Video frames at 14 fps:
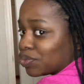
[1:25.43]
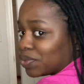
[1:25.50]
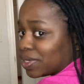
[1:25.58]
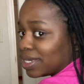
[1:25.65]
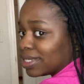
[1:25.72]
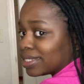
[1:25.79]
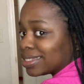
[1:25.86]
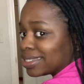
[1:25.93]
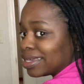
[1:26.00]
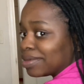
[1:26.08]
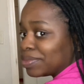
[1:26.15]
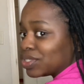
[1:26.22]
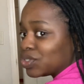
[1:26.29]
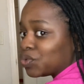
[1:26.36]
weeks
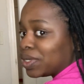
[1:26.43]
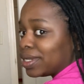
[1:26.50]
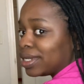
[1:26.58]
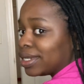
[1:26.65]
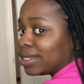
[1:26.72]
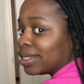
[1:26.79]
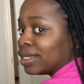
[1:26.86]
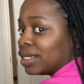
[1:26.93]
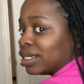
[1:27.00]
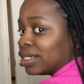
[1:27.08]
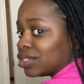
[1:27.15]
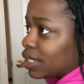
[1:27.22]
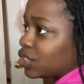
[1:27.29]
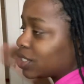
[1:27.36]
in between
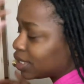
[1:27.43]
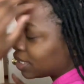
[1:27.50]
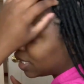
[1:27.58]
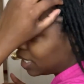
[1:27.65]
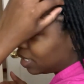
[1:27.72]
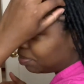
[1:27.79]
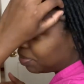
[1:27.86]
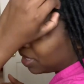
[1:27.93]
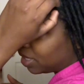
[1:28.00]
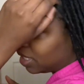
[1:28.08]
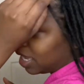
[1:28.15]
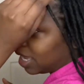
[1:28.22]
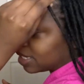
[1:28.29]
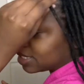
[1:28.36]
just to keep the
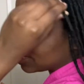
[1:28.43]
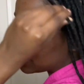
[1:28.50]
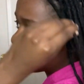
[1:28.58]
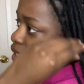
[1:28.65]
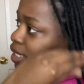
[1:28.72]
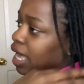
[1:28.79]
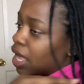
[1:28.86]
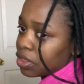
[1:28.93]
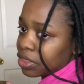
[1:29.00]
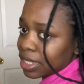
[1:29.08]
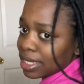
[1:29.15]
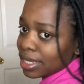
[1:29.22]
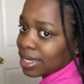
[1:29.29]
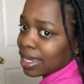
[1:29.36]
locks
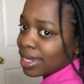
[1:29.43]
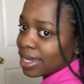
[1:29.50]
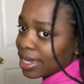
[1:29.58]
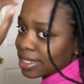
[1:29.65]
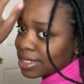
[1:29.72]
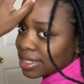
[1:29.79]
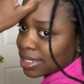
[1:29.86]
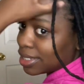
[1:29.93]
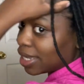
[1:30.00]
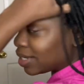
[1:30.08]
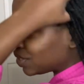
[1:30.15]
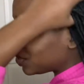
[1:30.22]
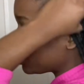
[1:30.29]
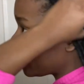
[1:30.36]
healthy, I guess, because I
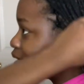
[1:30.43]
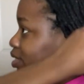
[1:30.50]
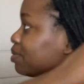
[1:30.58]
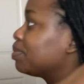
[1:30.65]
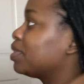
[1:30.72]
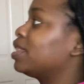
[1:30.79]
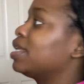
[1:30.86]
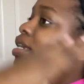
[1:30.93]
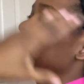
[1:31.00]
do have some thinning